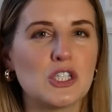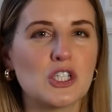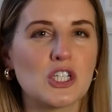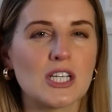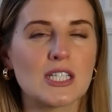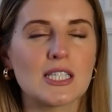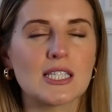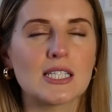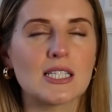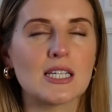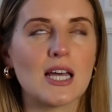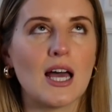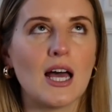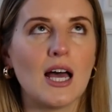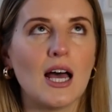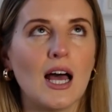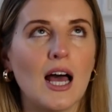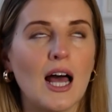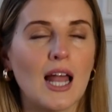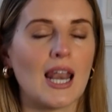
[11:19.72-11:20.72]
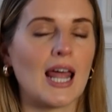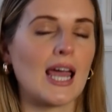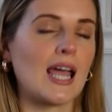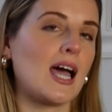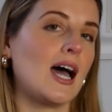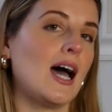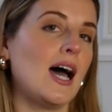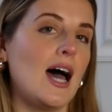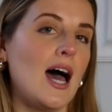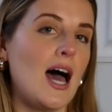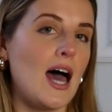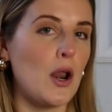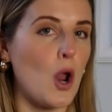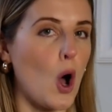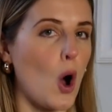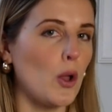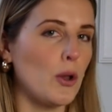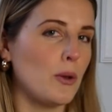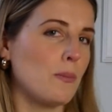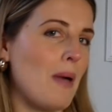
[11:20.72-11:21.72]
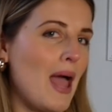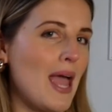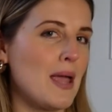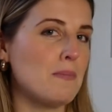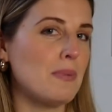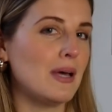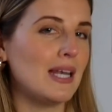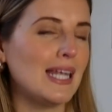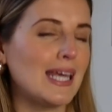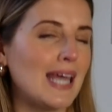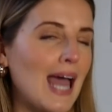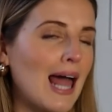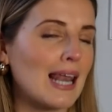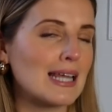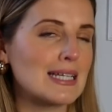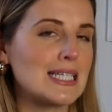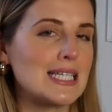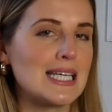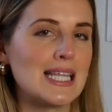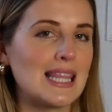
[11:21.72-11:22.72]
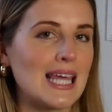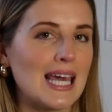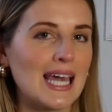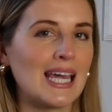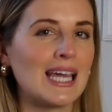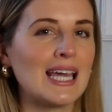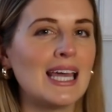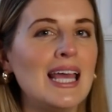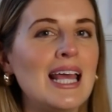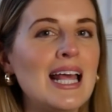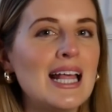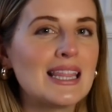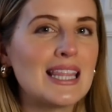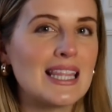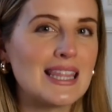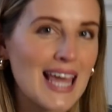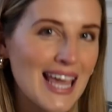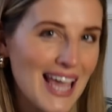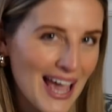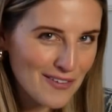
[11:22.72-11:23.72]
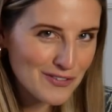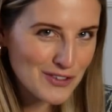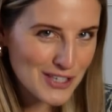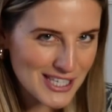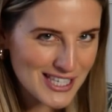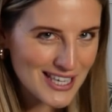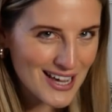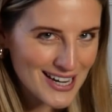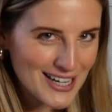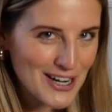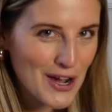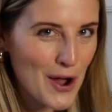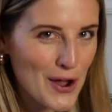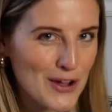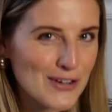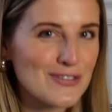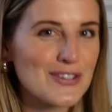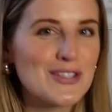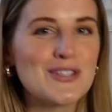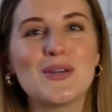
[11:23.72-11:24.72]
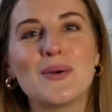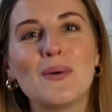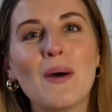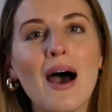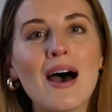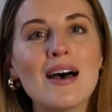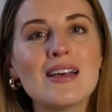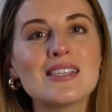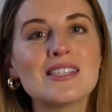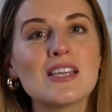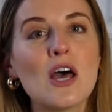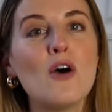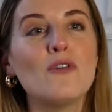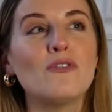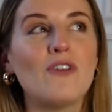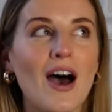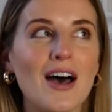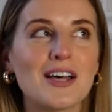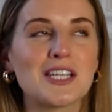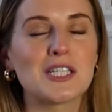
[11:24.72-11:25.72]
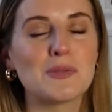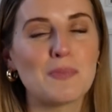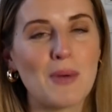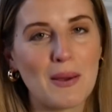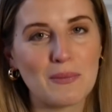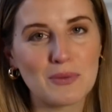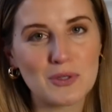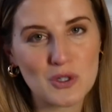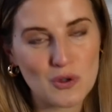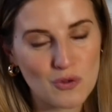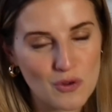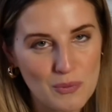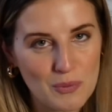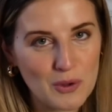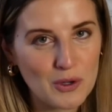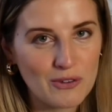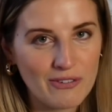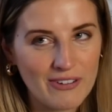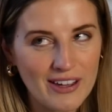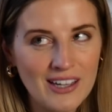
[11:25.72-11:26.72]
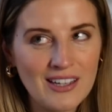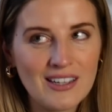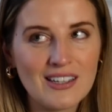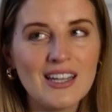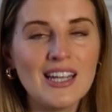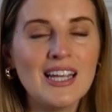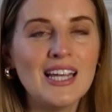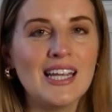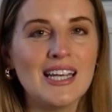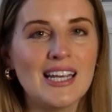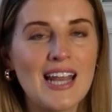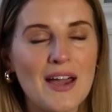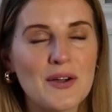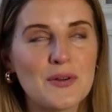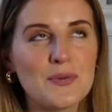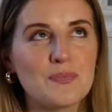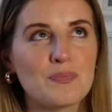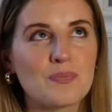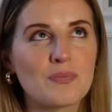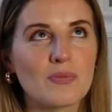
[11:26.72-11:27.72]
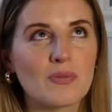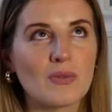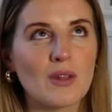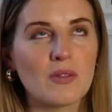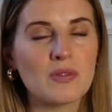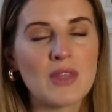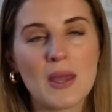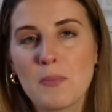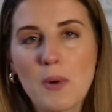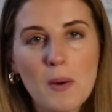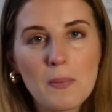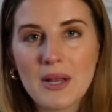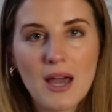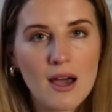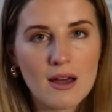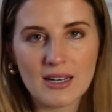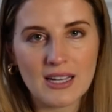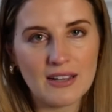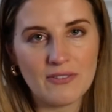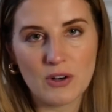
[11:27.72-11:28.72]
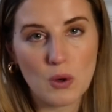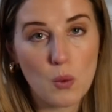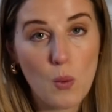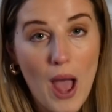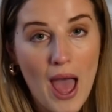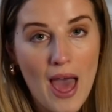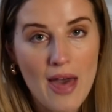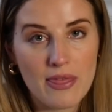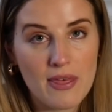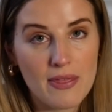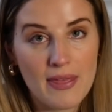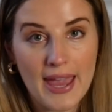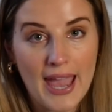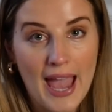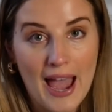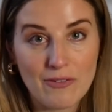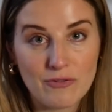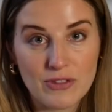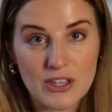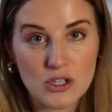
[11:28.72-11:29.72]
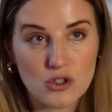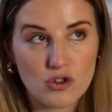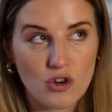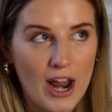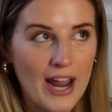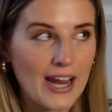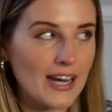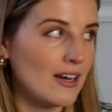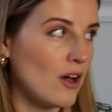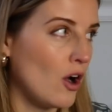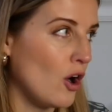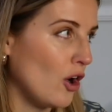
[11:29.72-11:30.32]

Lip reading: just like an on paper legality thing that they have to sign it over to us for us to be able to remove it. Now, they probably aren't even aware that they have this drain